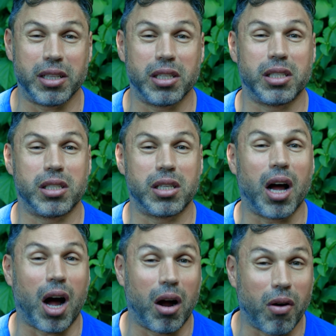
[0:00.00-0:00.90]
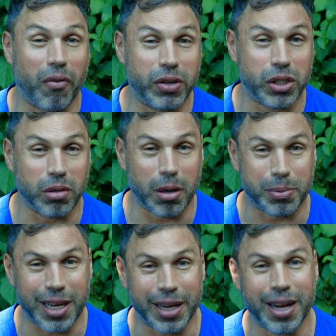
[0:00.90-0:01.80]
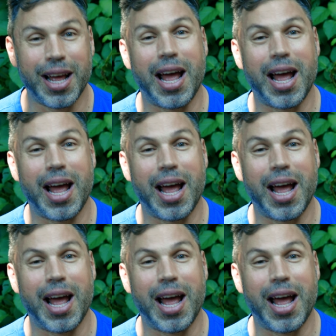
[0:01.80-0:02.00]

This is our official website,